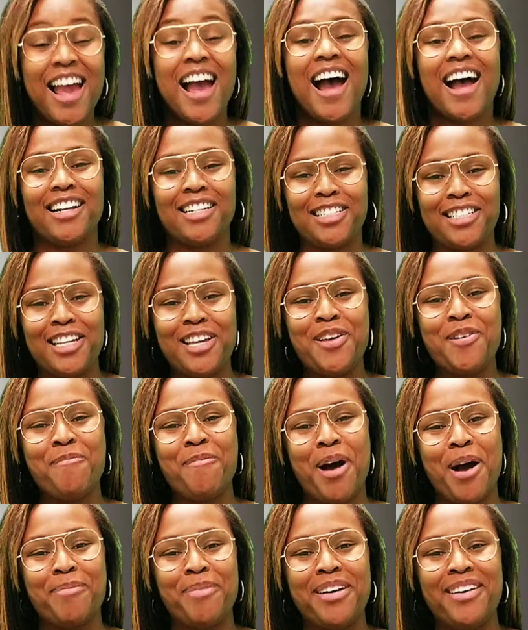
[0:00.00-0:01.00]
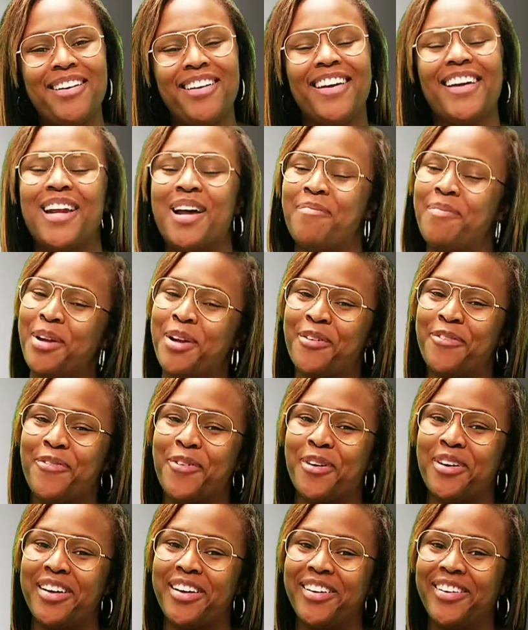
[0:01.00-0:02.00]
I see you, mama, and I'm here
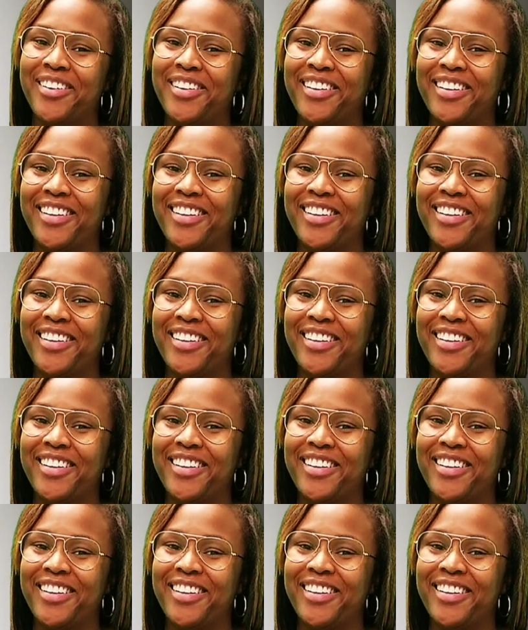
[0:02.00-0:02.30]
for you.